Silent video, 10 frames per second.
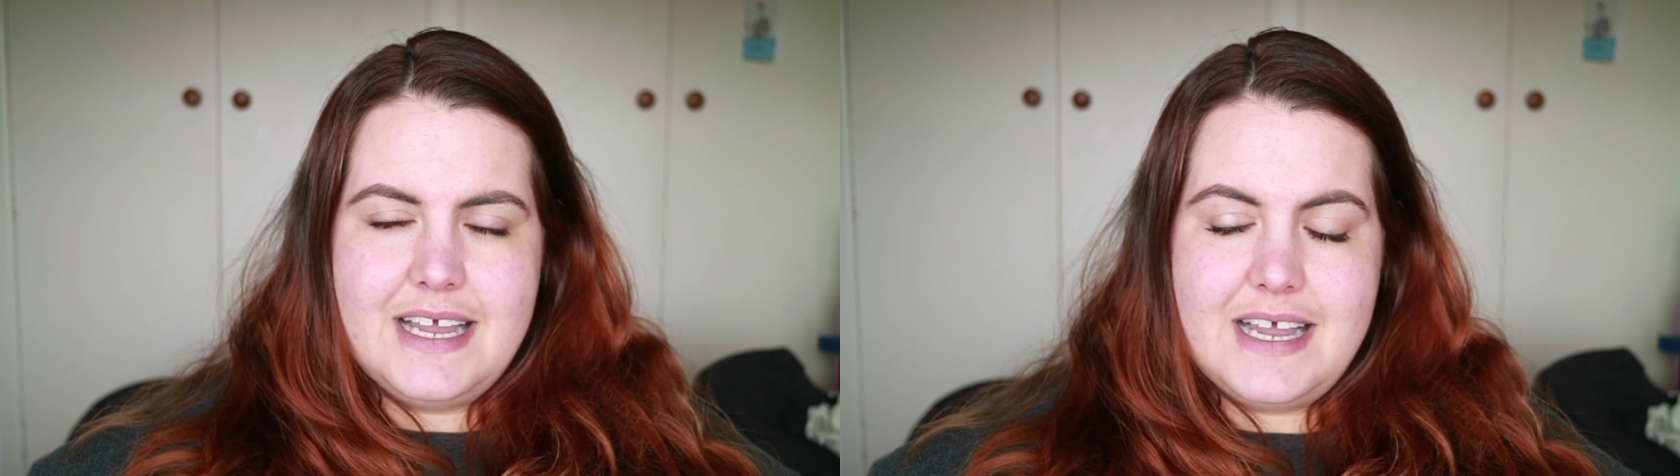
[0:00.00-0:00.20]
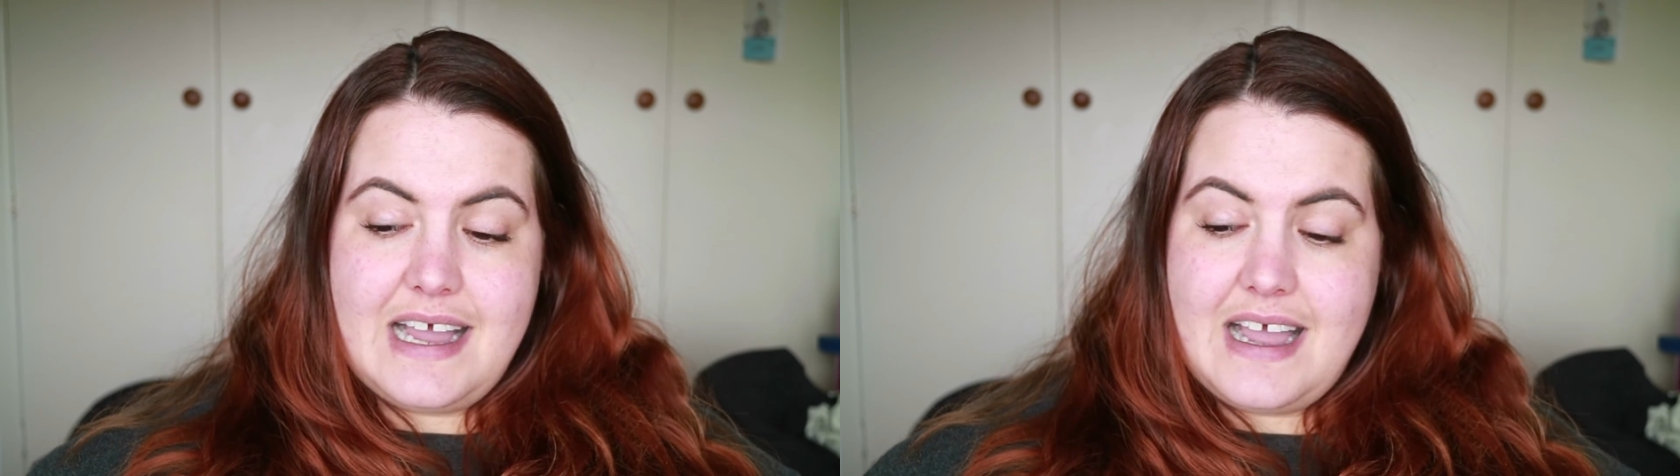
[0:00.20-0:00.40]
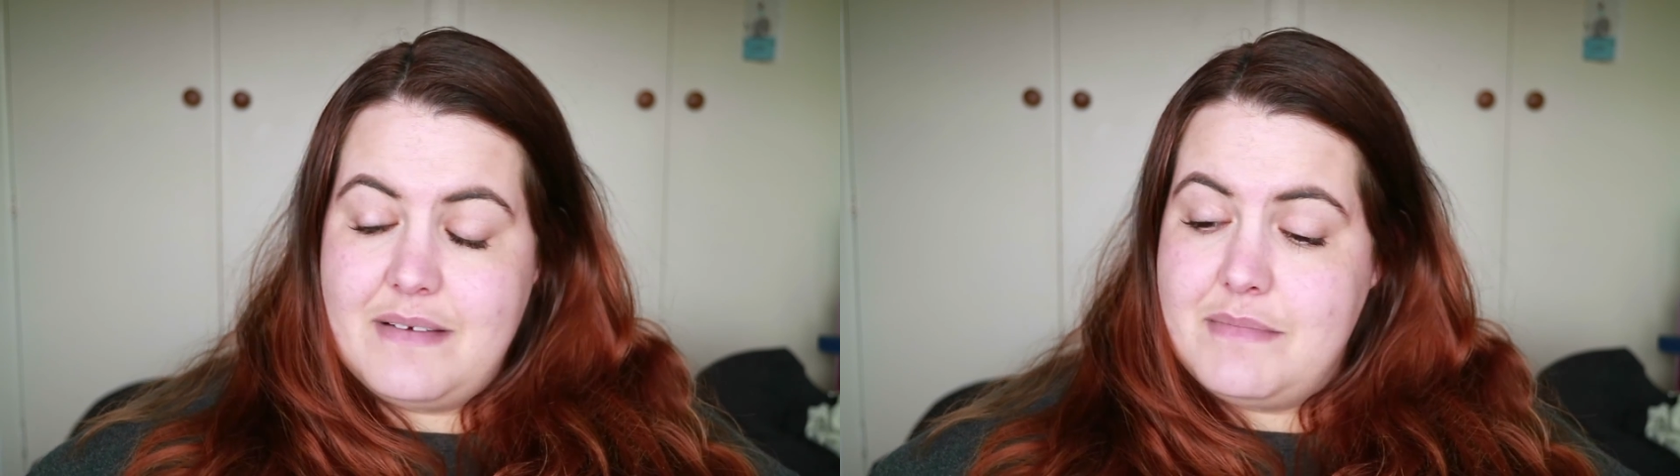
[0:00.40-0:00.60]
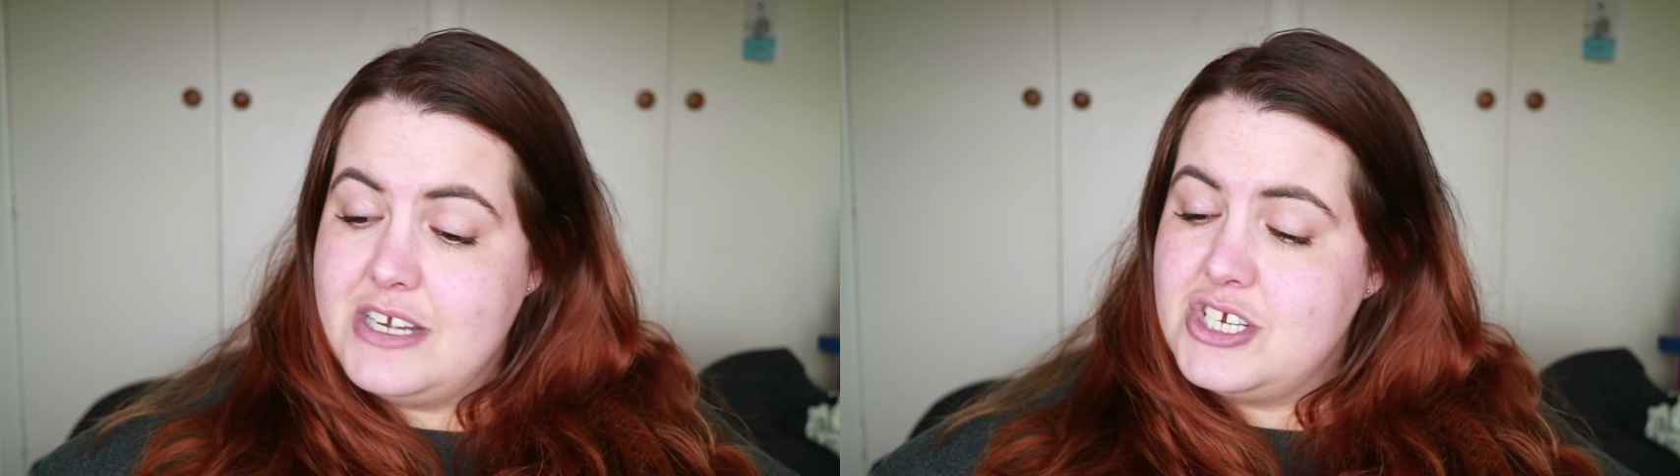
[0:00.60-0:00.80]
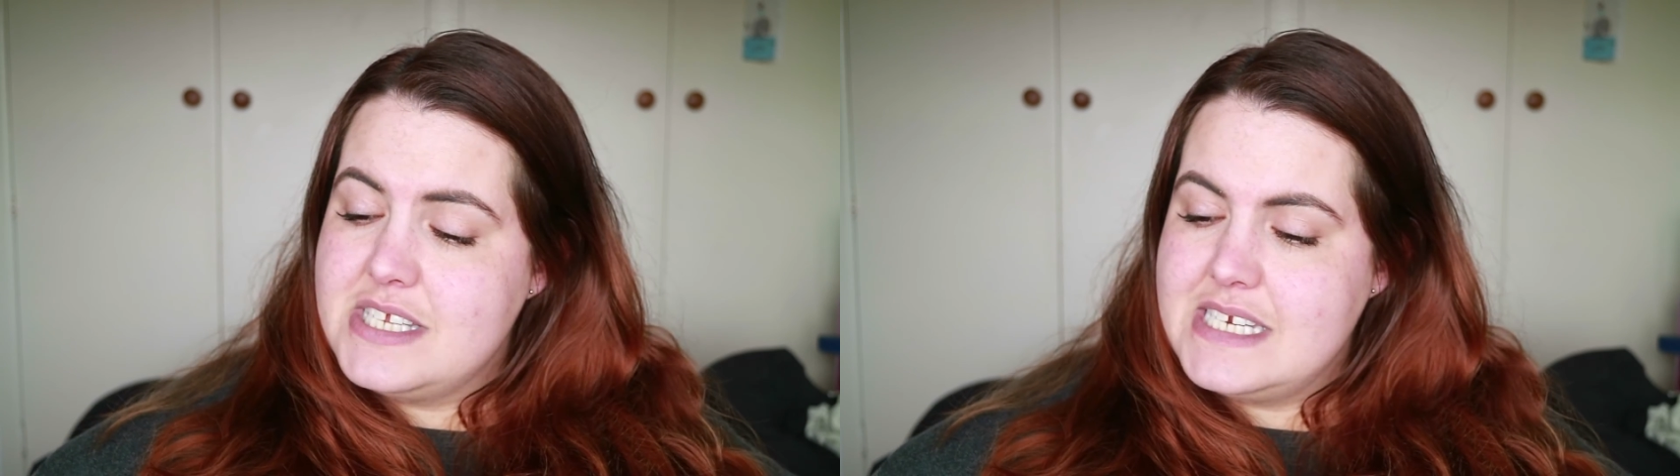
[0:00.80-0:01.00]

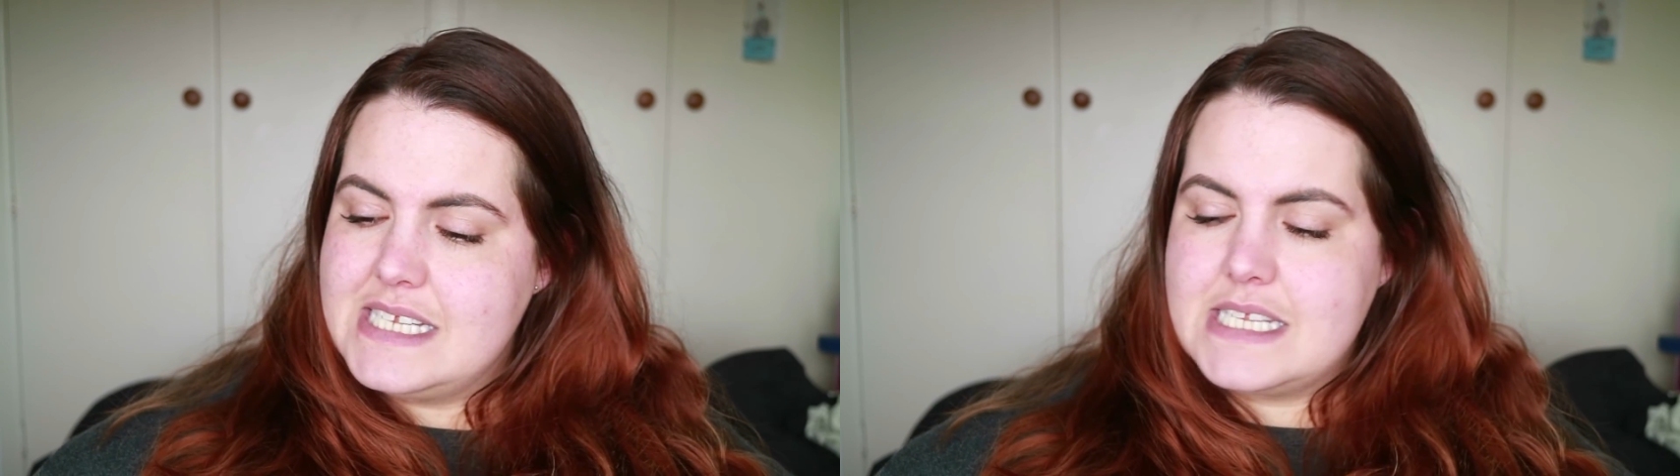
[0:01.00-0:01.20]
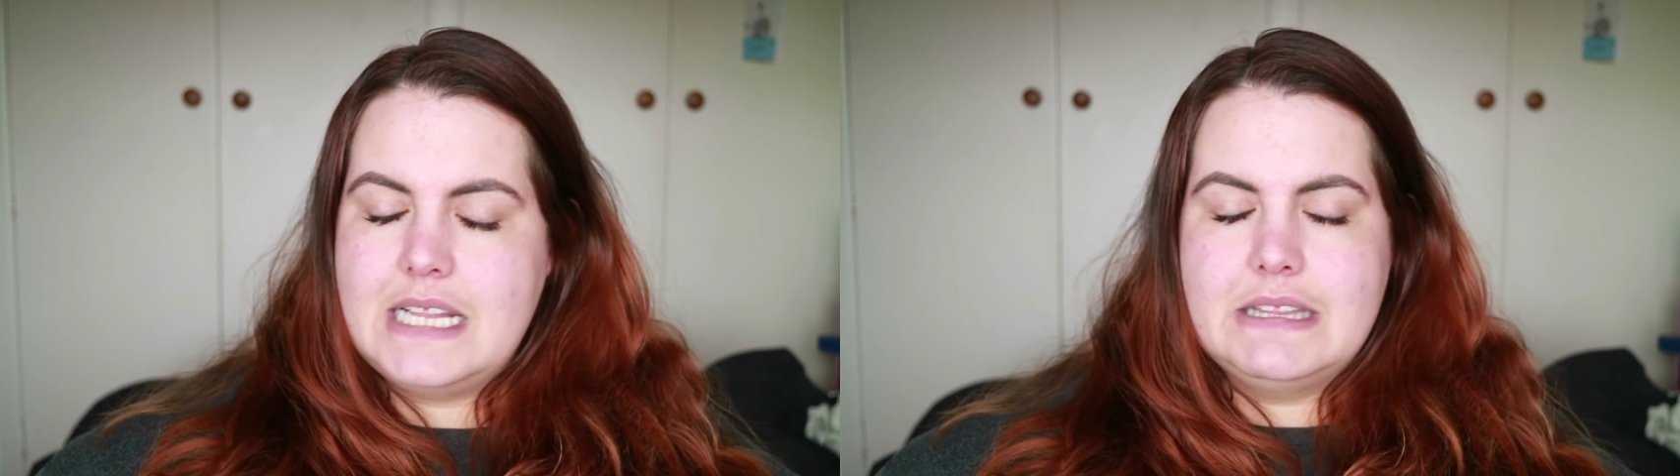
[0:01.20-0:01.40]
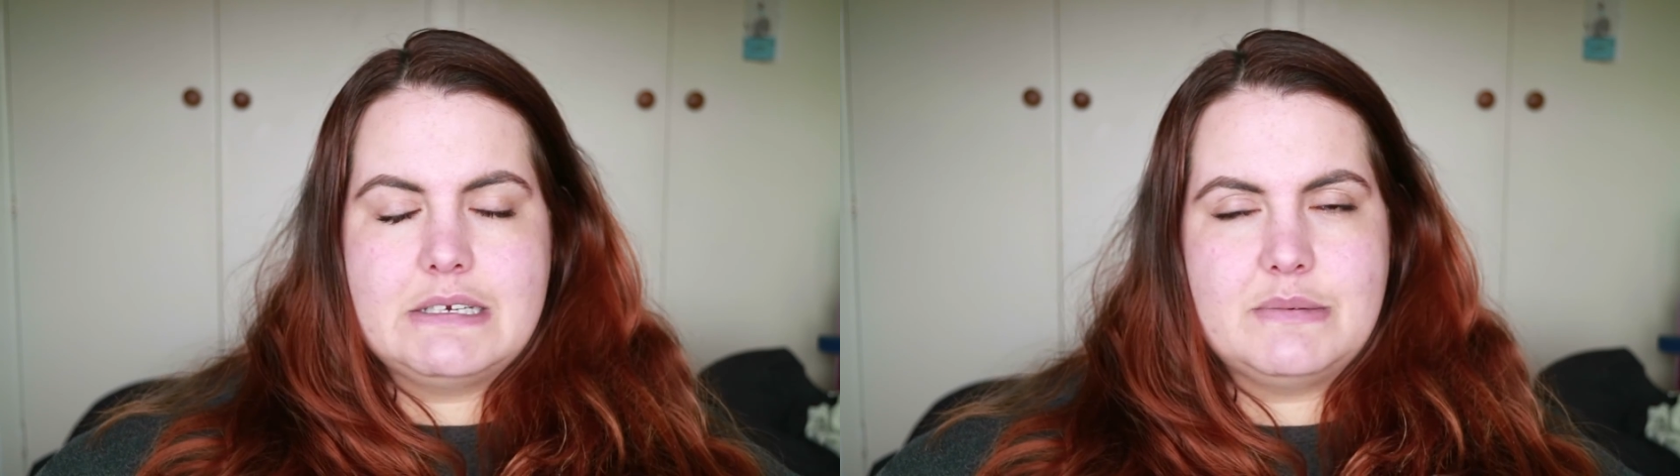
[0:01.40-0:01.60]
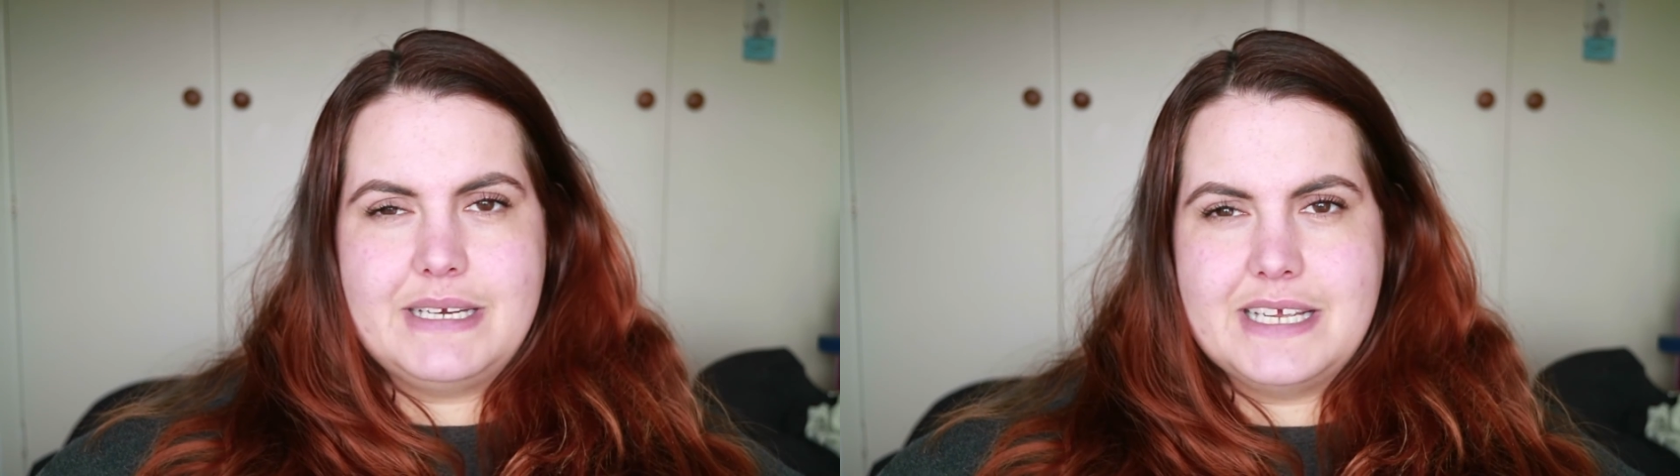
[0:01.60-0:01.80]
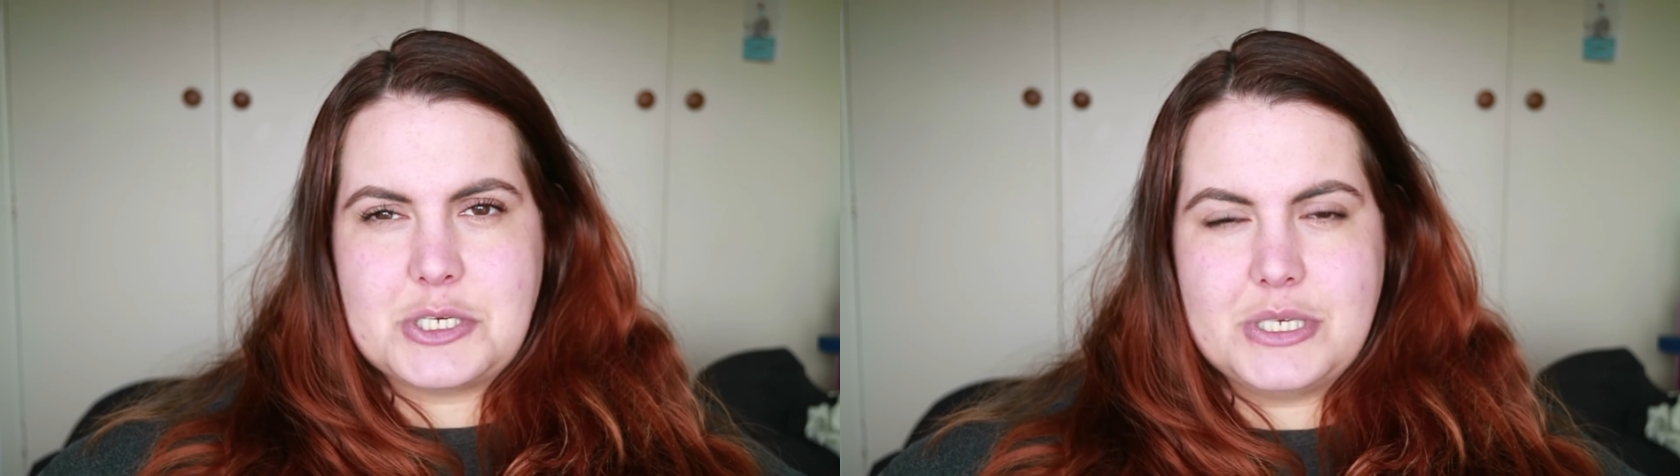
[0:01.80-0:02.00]
it just needs a little
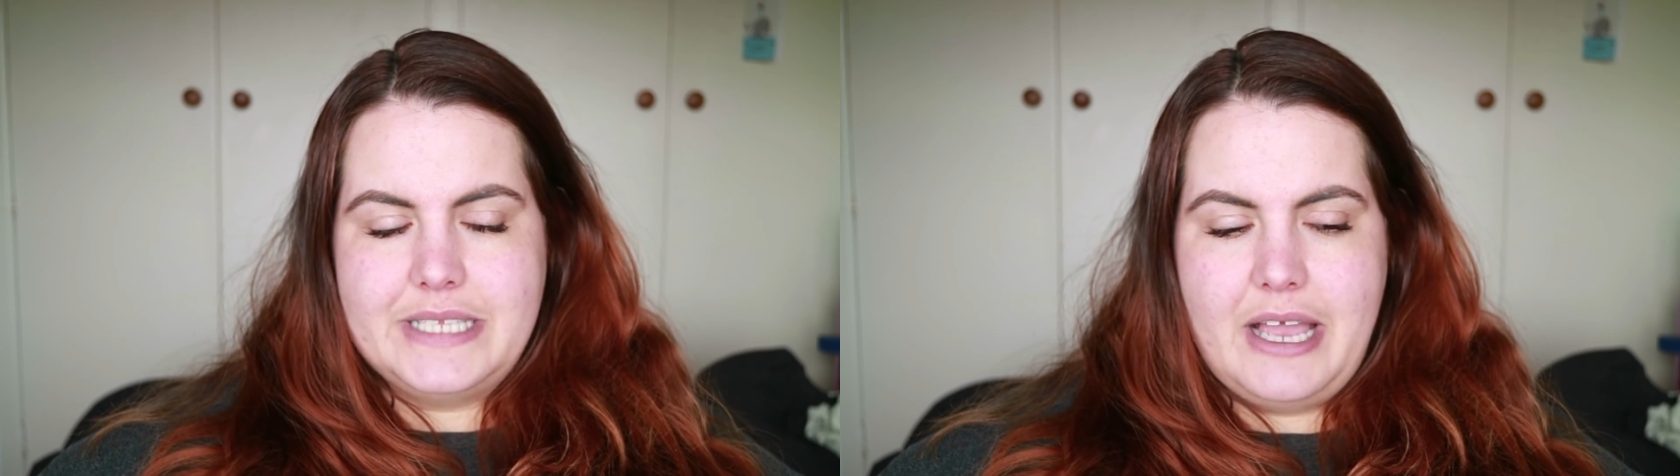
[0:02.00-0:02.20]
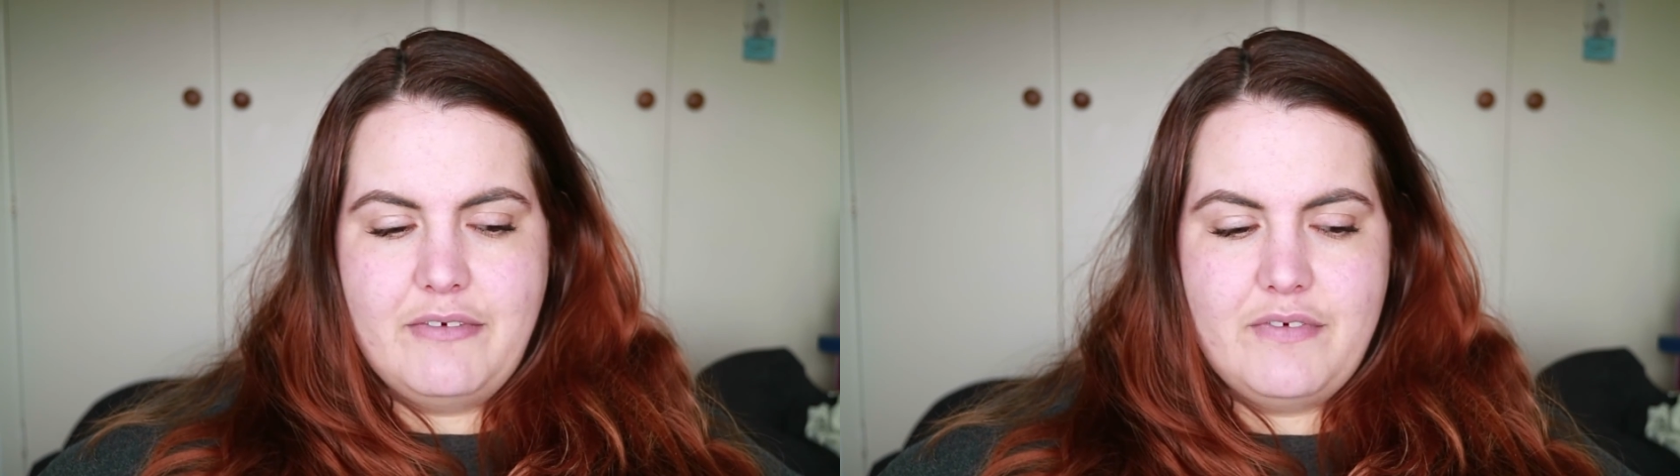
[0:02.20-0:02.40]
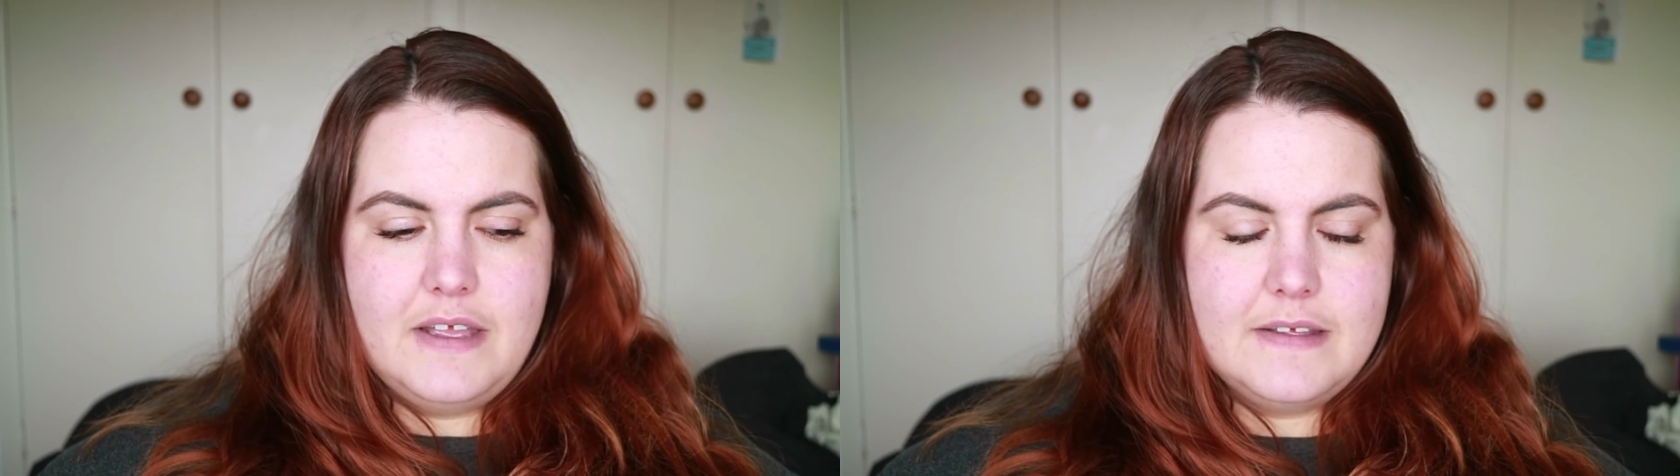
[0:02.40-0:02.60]
bit extra love.